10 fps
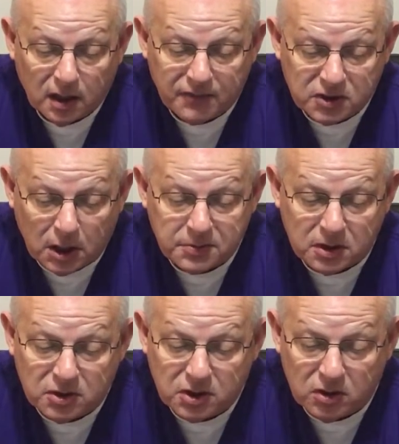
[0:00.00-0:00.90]
of
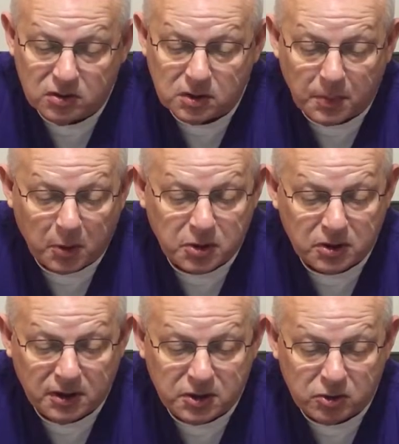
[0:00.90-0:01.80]
substance use, a
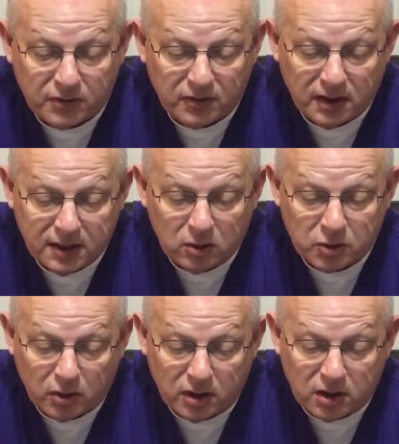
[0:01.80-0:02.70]
personal history of illegal
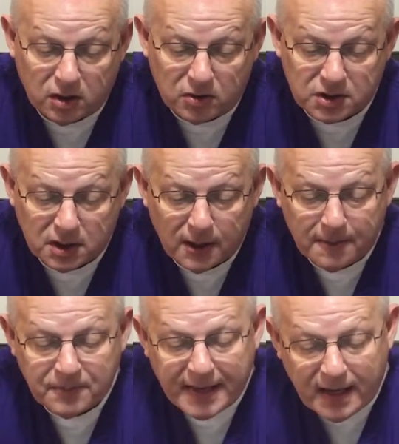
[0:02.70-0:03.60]
drug use,
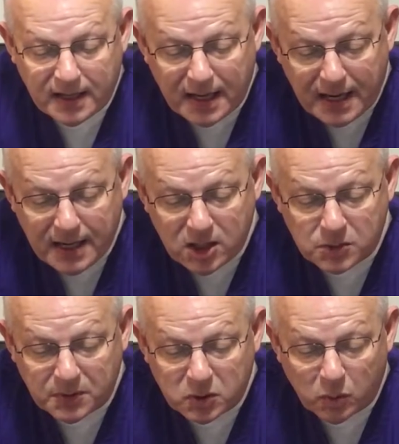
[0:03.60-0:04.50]
an
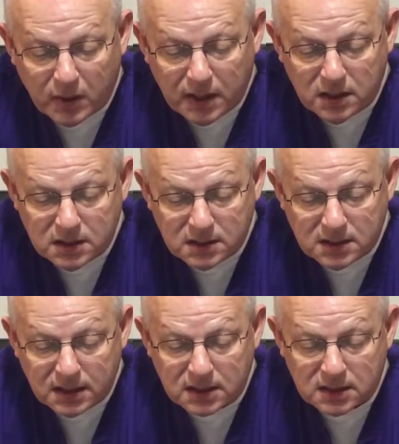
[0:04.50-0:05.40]
age between
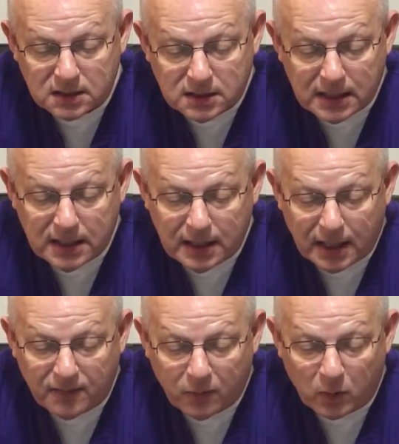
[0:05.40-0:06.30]
16
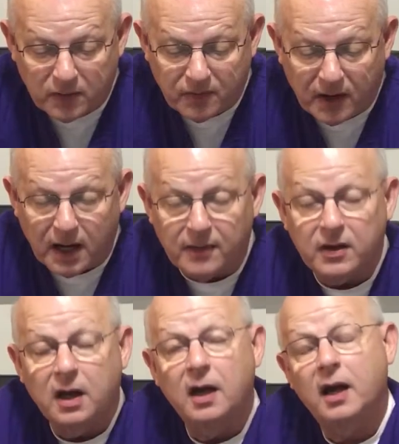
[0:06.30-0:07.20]
and 45,
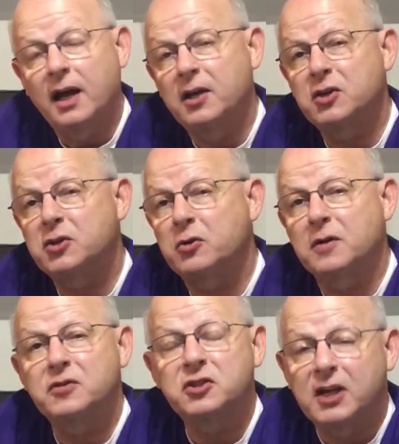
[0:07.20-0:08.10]
a
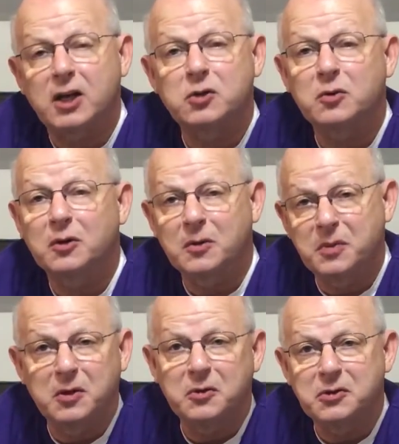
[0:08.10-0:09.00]
history of sexual
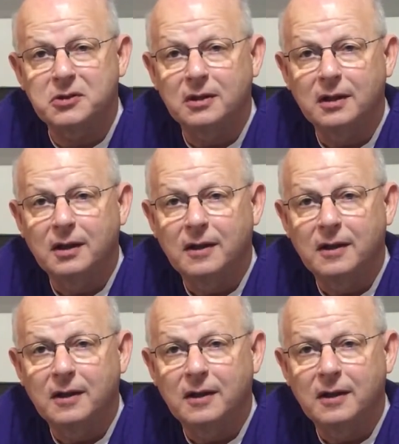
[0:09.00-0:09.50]
abuse,